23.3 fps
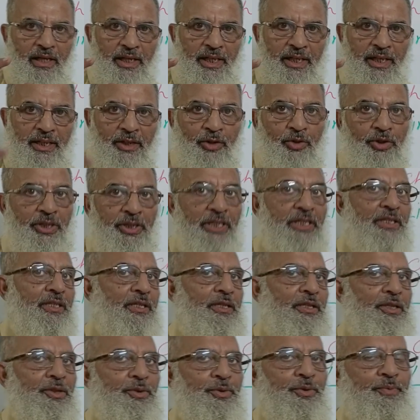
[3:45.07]
including
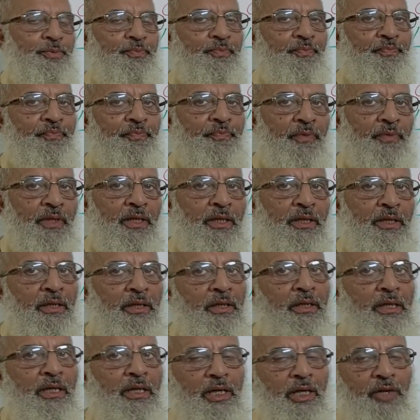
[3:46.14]
0,
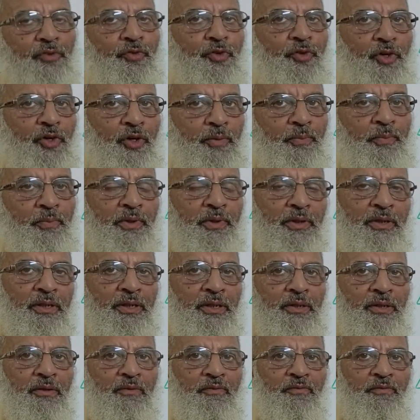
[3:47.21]
are formed
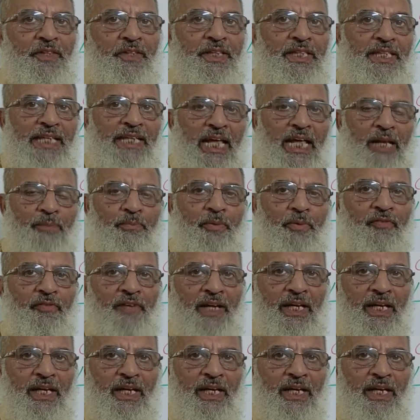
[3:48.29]
with the help of